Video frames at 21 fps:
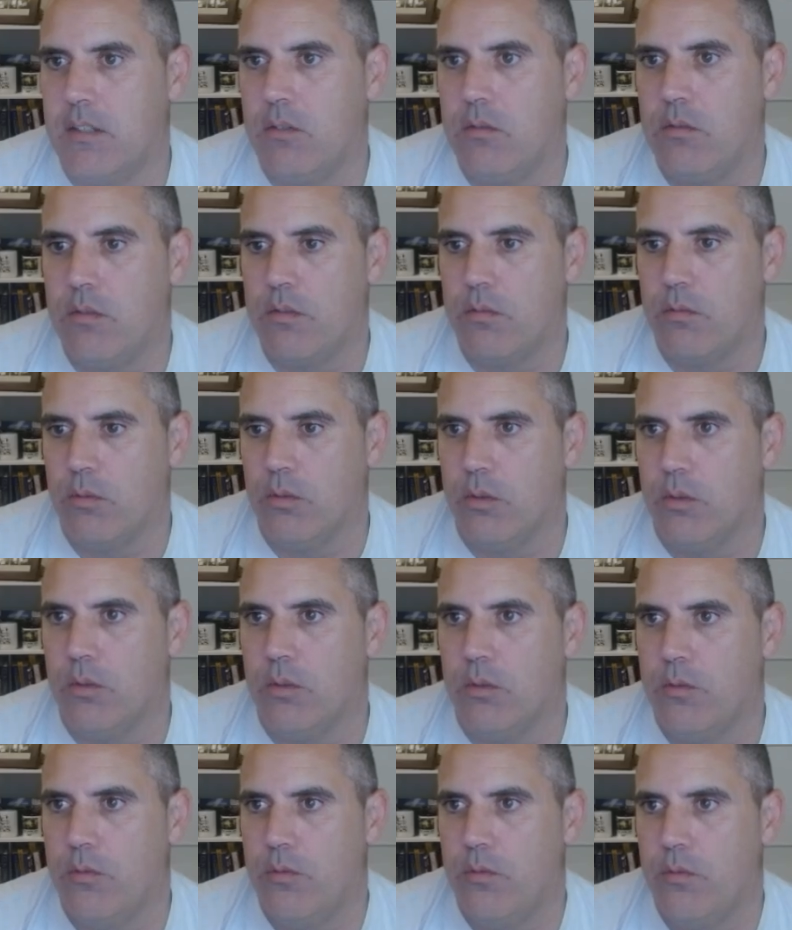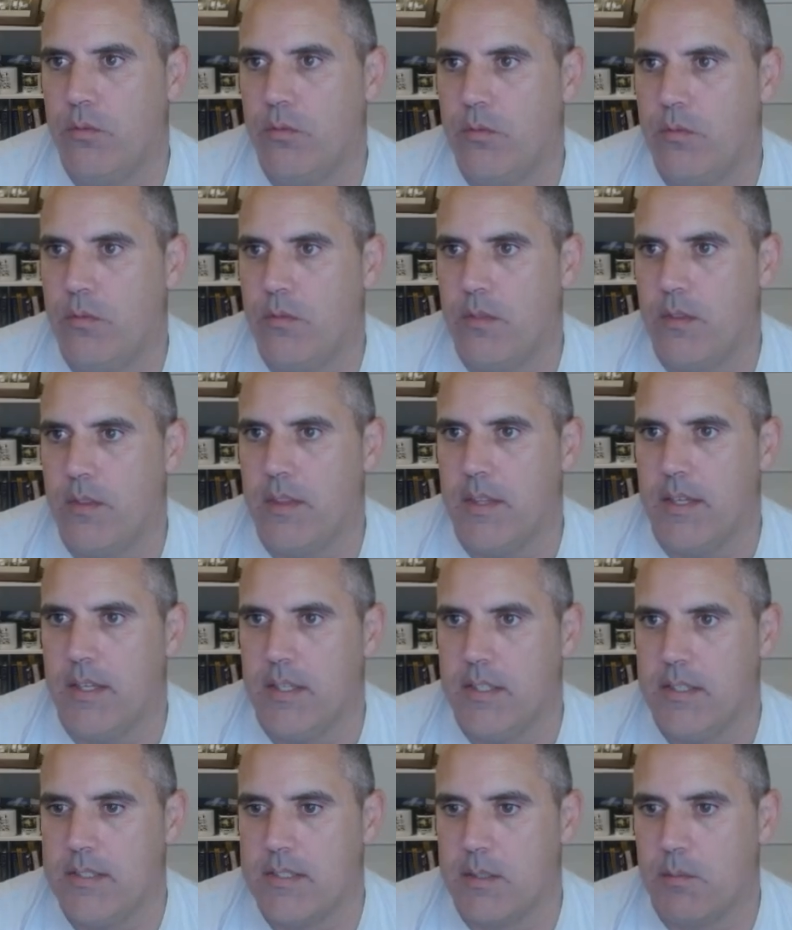you through
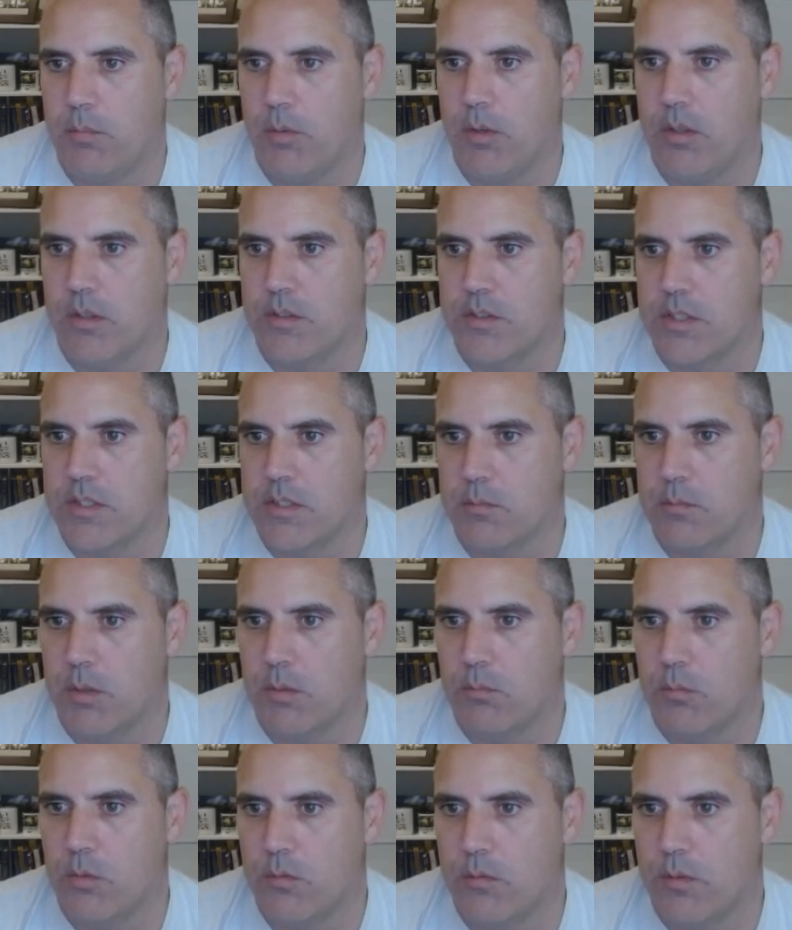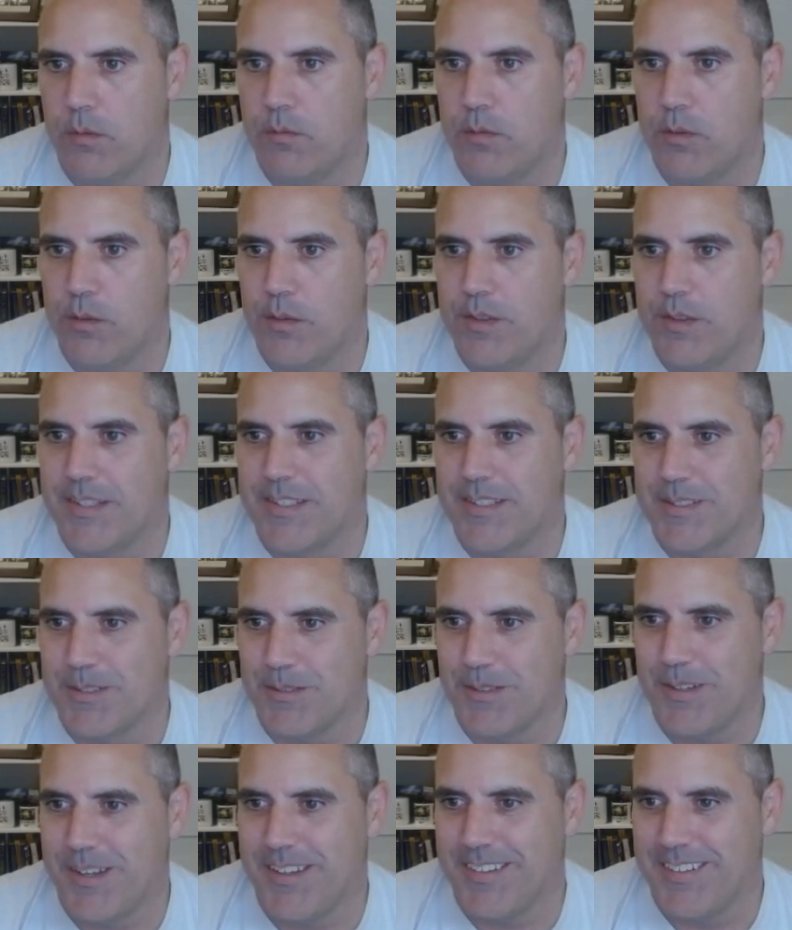this. Apologize, I'm going to move a few things
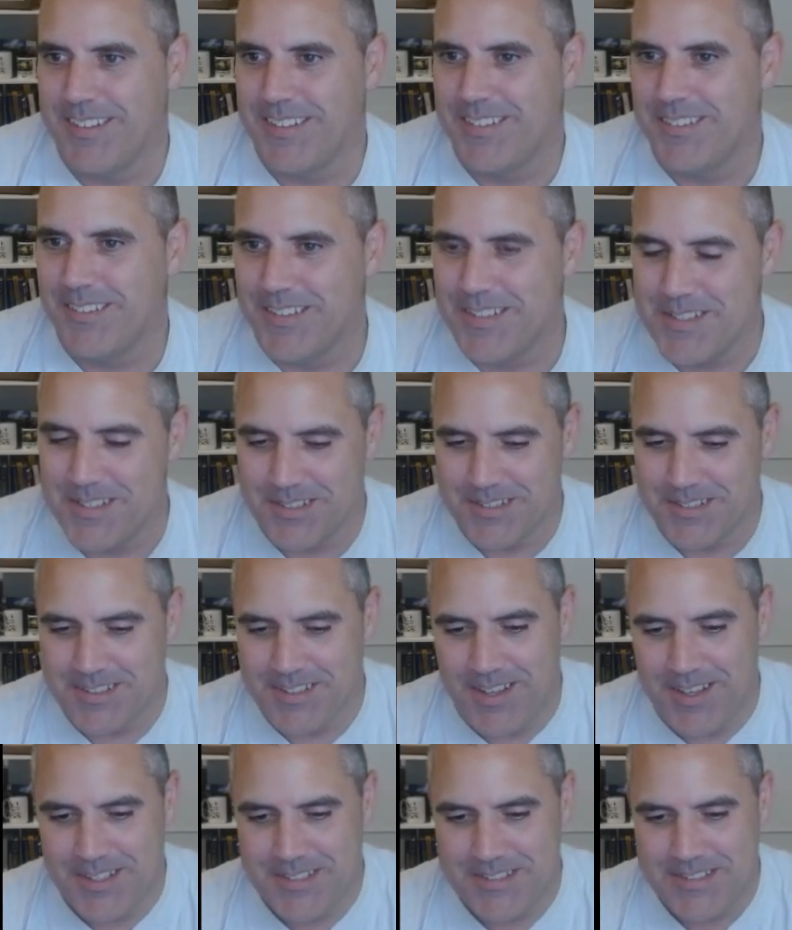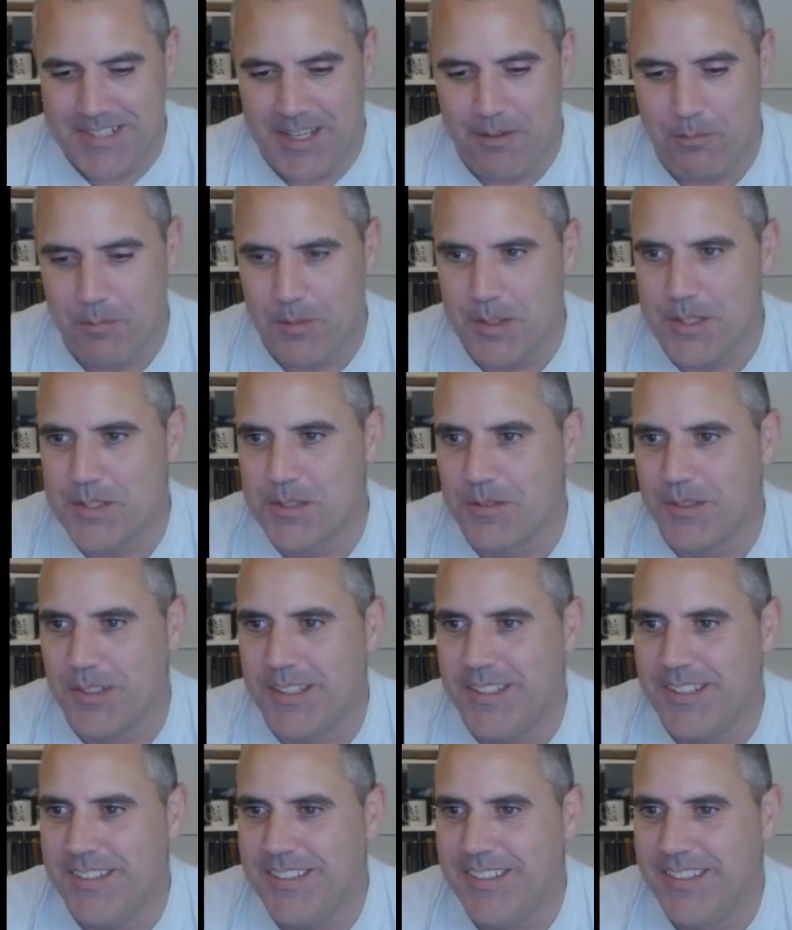around. I know I just lost half my
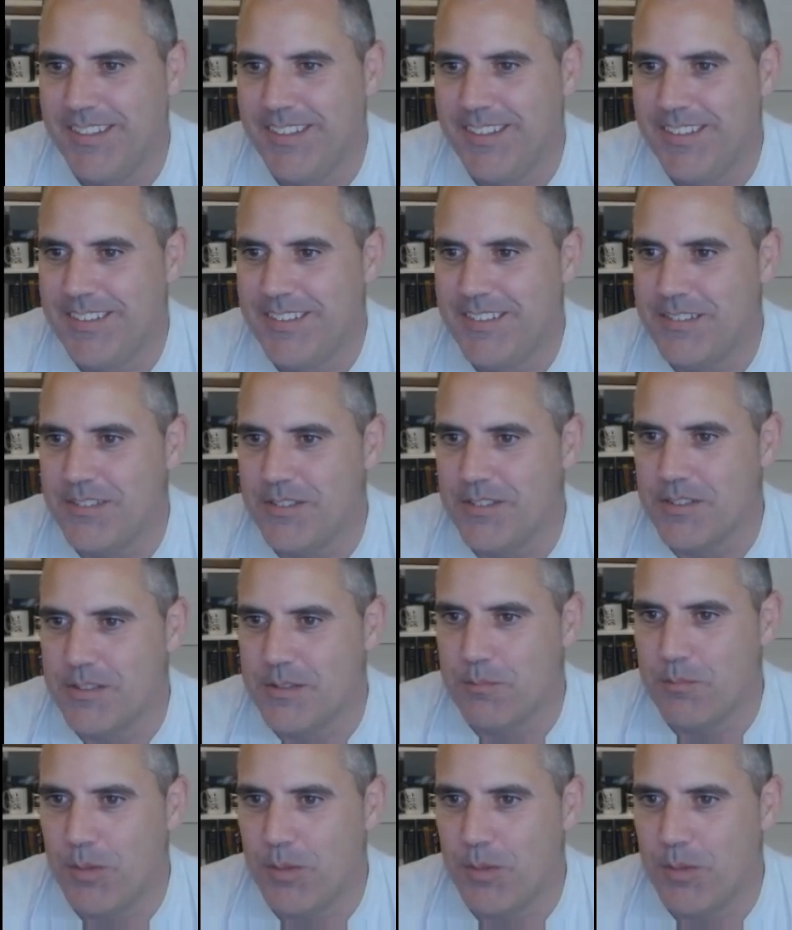screen. Just